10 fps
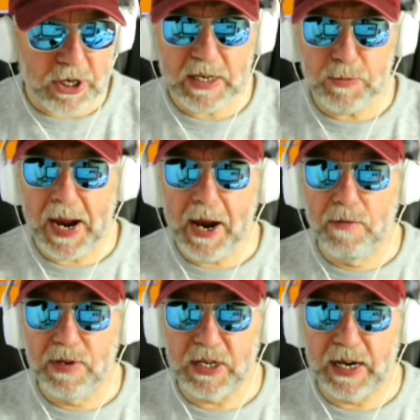is being
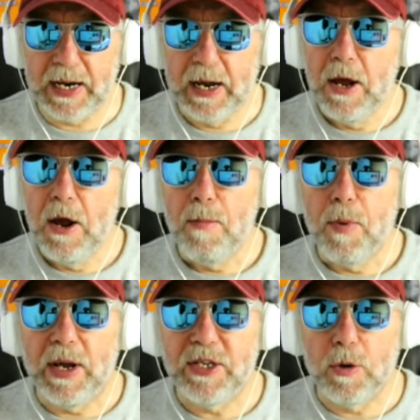overseen
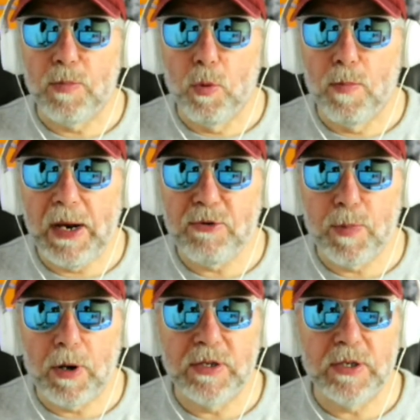by Stockport
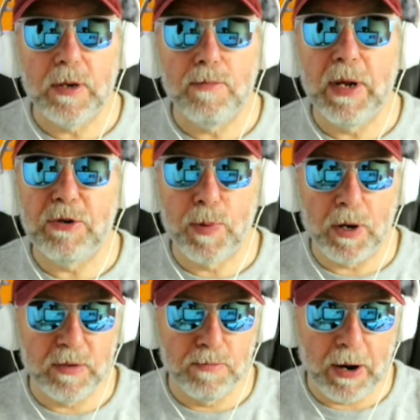
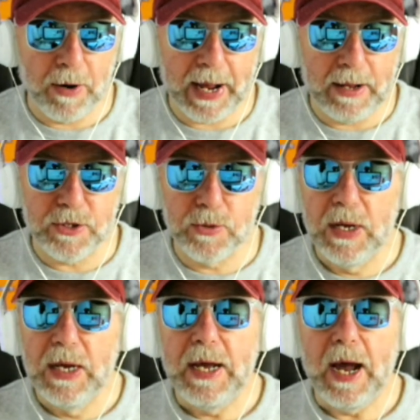Metropolitan Borough Council,
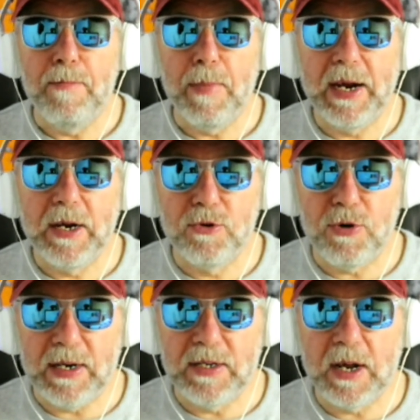and main
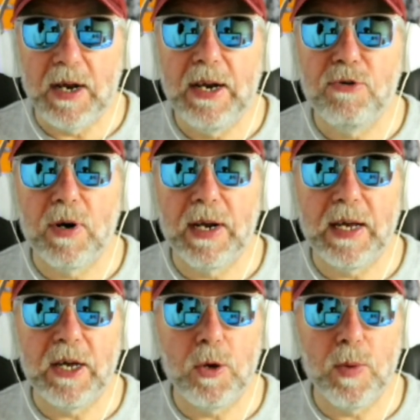contractors are literally
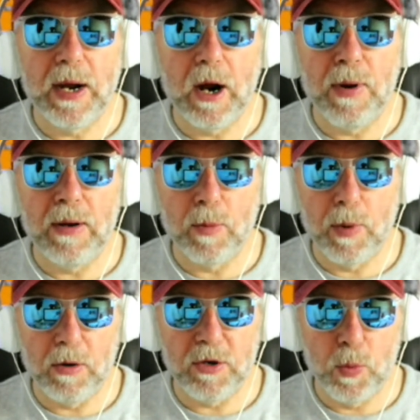queuing around the
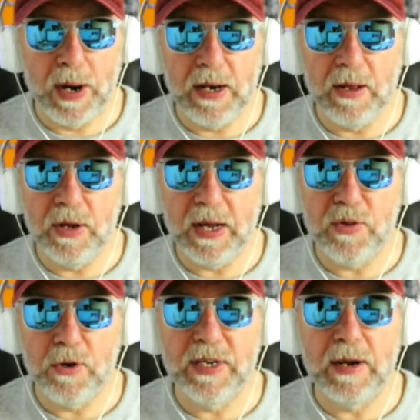block to win the
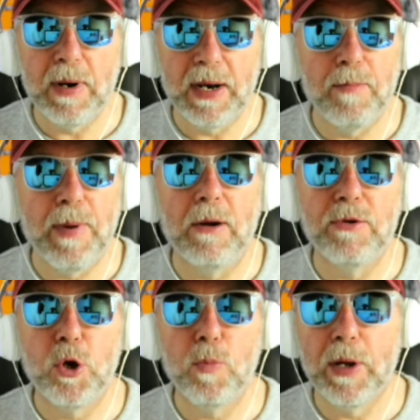£13 million
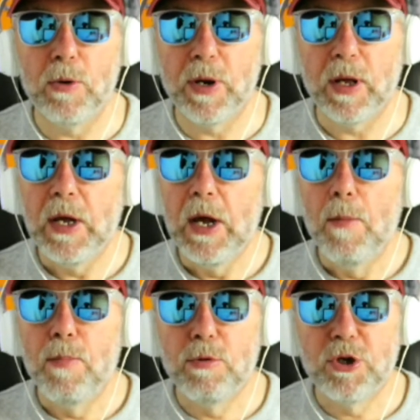new build
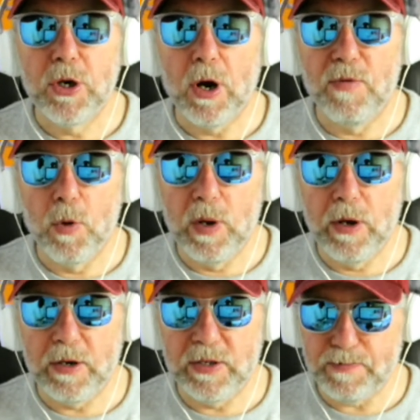portion of the
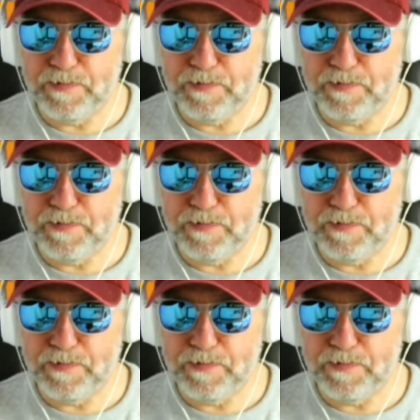works.